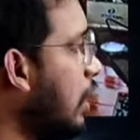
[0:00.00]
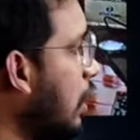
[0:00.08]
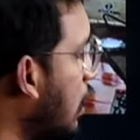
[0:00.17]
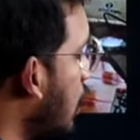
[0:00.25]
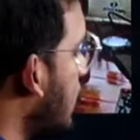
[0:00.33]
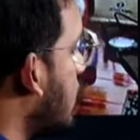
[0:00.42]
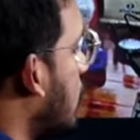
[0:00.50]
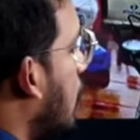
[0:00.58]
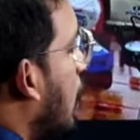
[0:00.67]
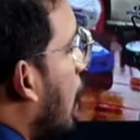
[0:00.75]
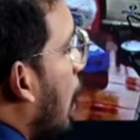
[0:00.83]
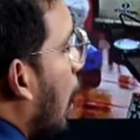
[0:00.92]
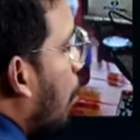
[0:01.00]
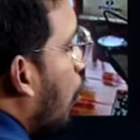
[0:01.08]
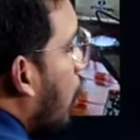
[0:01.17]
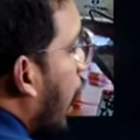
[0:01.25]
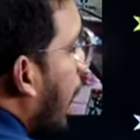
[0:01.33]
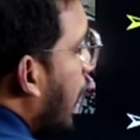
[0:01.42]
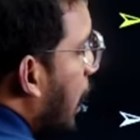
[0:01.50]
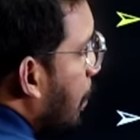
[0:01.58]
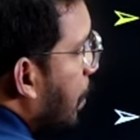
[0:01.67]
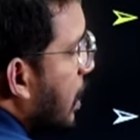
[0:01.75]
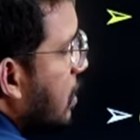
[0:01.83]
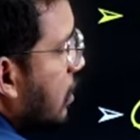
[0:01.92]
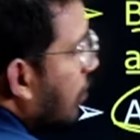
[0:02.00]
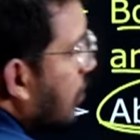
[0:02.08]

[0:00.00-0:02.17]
girls. About 90%